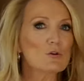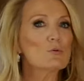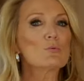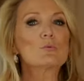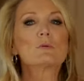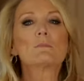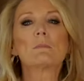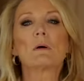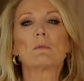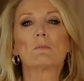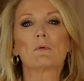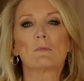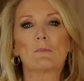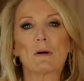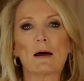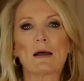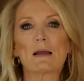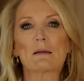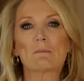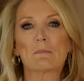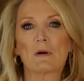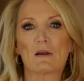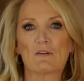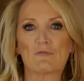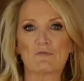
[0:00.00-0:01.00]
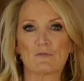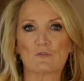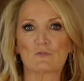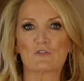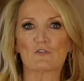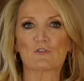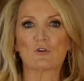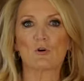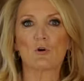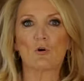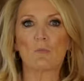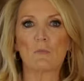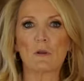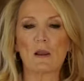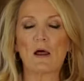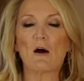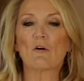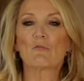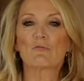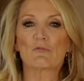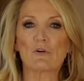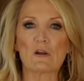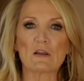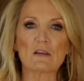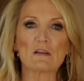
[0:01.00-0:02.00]
remember buying my first home and how
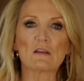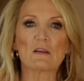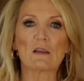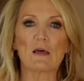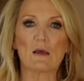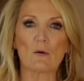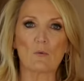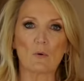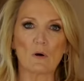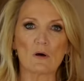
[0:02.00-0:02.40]
frightened I